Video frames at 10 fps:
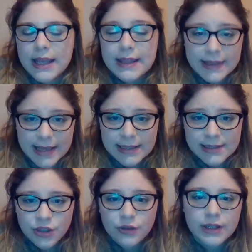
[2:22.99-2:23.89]
In
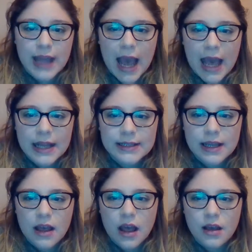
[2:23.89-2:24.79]
this, you could add
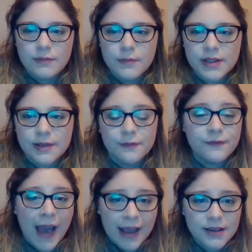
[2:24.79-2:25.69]
some
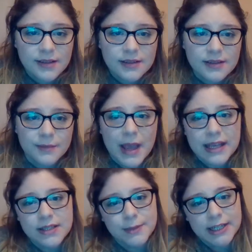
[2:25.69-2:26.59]
facts, some
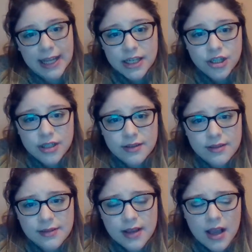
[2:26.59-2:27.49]

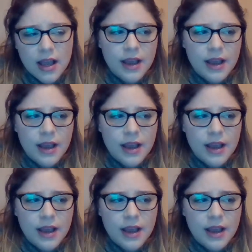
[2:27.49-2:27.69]
explanations,